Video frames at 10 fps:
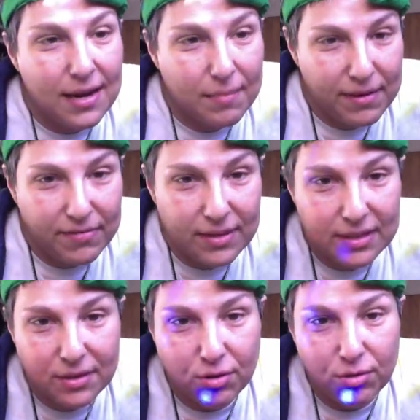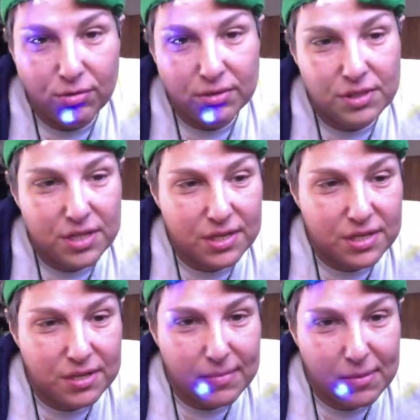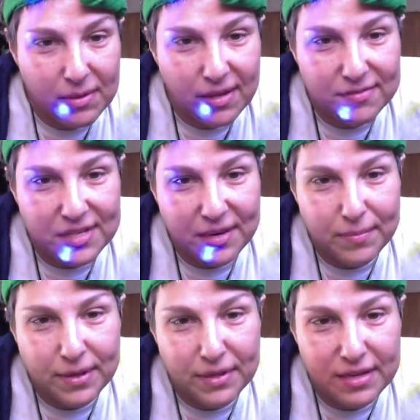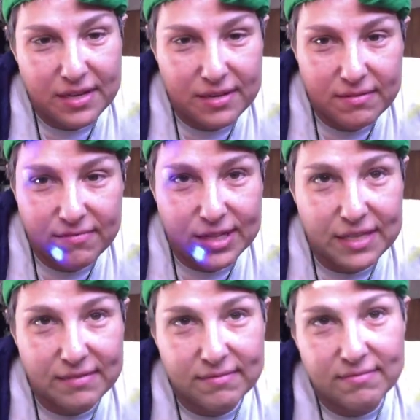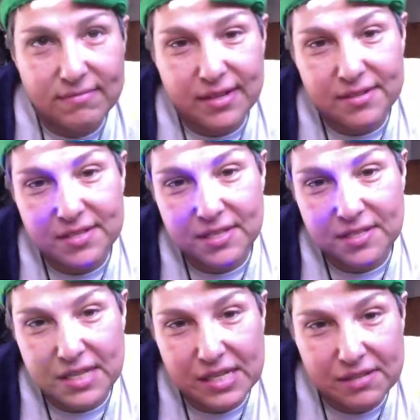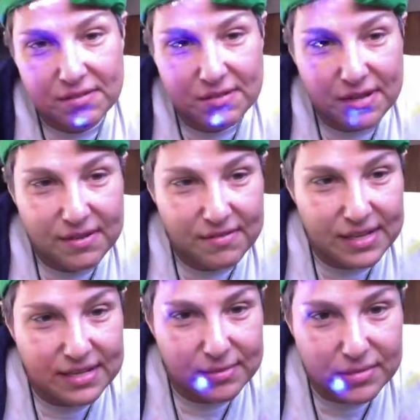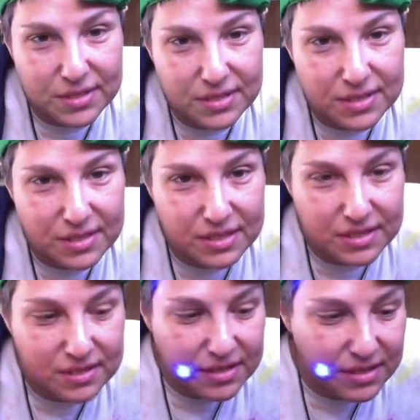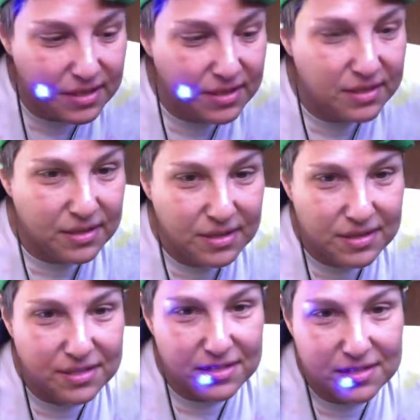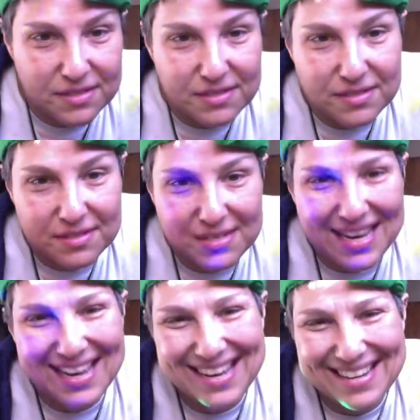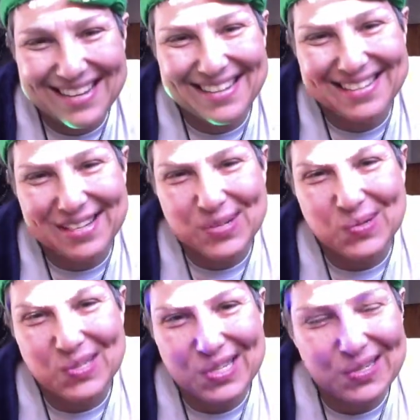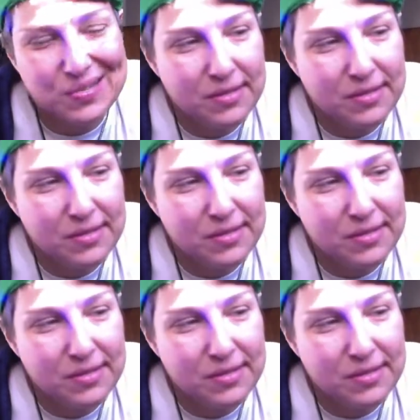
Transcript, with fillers: My friend Nicole, she she made me love Sam Elliott freaking when I was 16. I've liked him since then. Because, yeah, he's a cool dude.